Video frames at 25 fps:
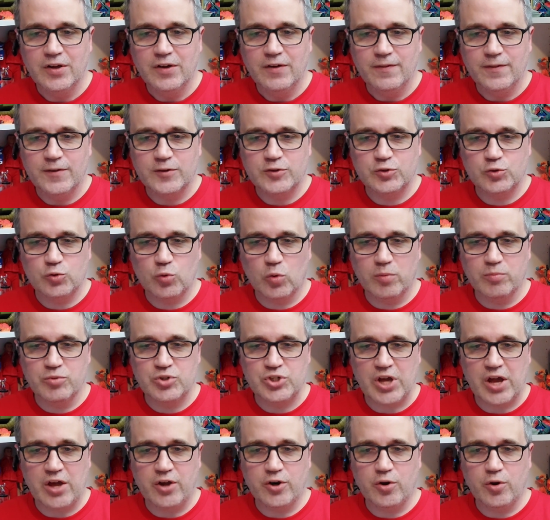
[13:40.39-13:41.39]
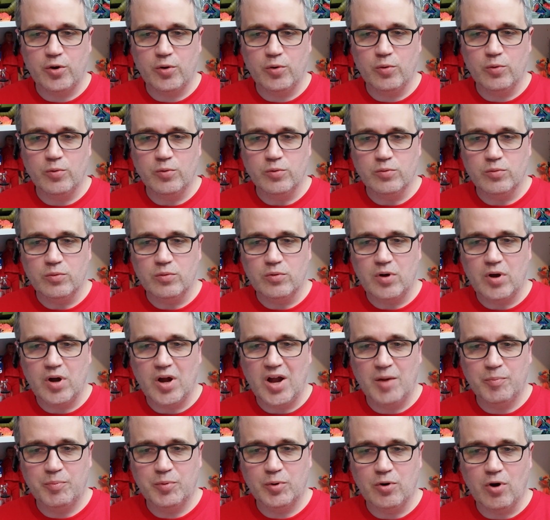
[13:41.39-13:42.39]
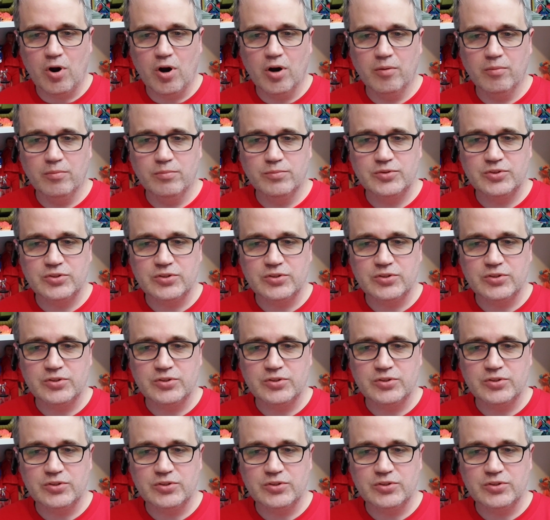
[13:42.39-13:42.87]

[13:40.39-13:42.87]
the Storm Shadow upper arms